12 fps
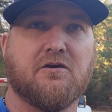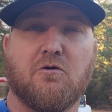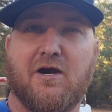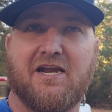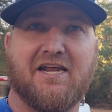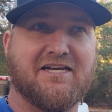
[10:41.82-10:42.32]

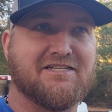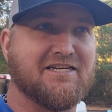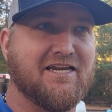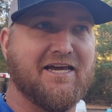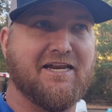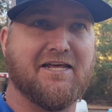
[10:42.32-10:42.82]
ahead and
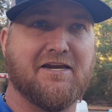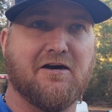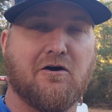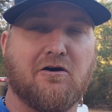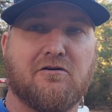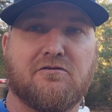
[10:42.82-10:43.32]
insulate it
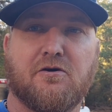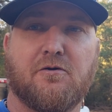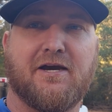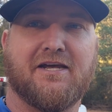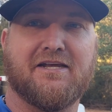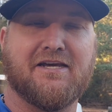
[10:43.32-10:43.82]
all,
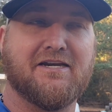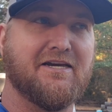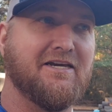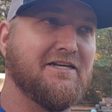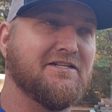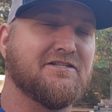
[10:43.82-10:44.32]
go ahead and get a
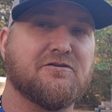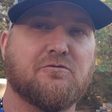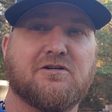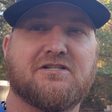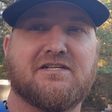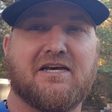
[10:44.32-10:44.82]
heating
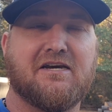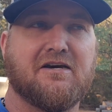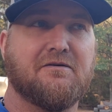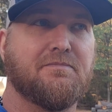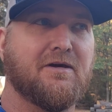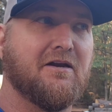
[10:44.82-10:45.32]
source set
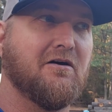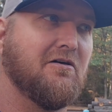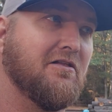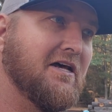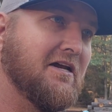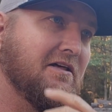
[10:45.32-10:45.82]
up and
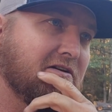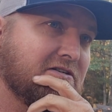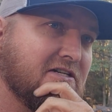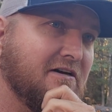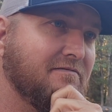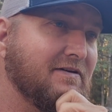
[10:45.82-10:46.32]
all that other
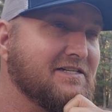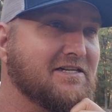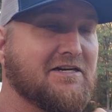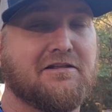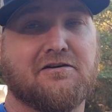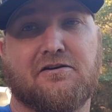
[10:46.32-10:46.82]
stuff. That's
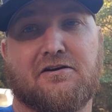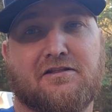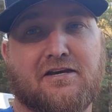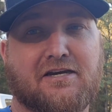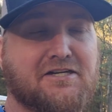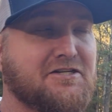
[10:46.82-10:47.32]
another good
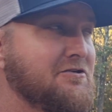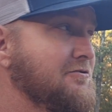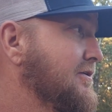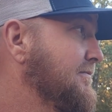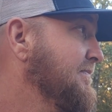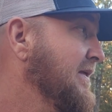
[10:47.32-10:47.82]
thing
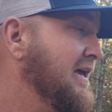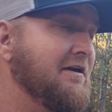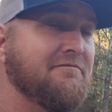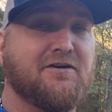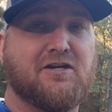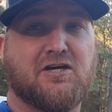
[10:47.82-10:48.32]
too,
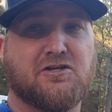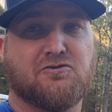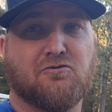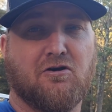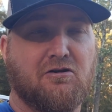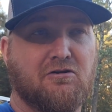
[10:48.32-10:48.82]
if it does
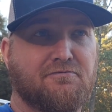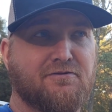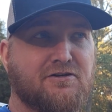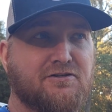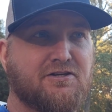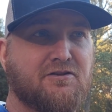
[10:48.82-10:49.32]
draw
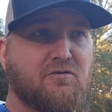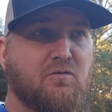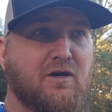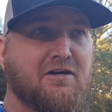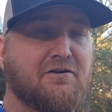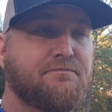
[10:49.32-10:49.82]
over into the
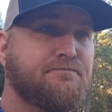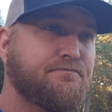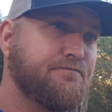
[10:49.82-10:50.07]
winter